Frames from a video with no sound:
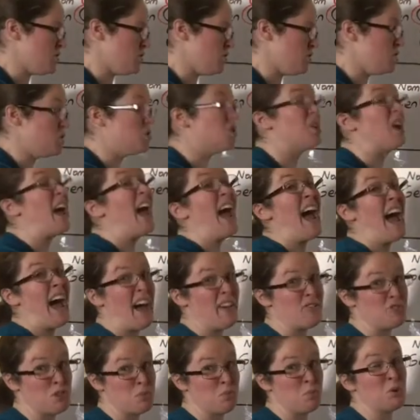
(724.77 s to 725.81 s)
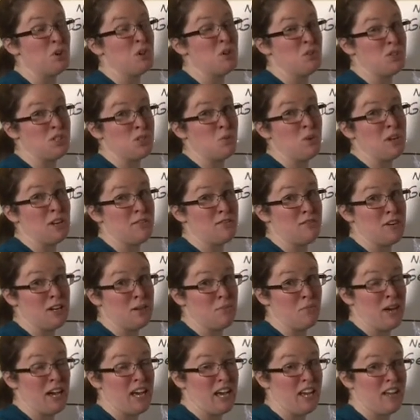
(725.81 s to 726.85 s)
You don't have to put who it's written
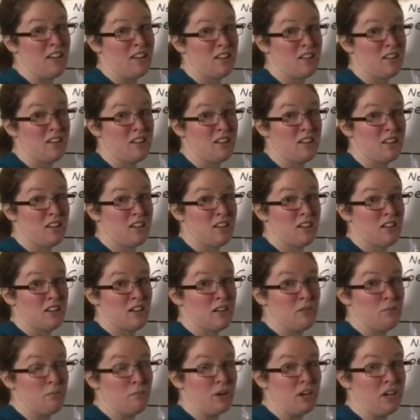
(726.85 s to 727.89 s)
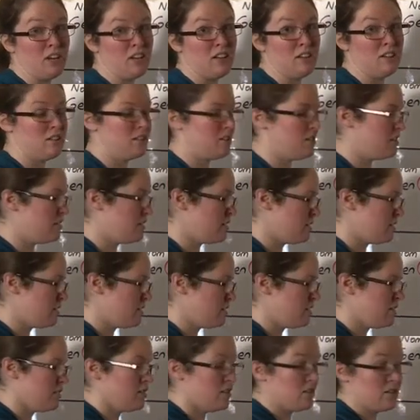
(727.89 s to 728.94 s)
by, but
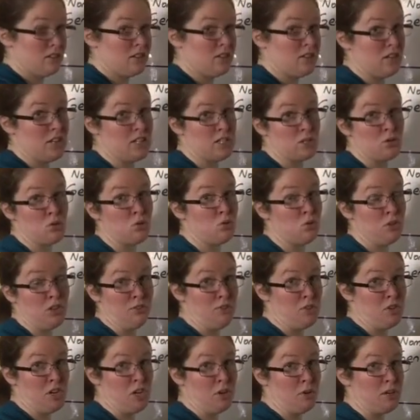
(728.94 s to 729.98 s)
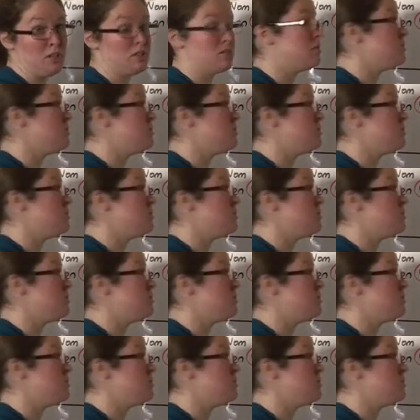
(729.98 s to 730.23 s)
it's cool if you know it.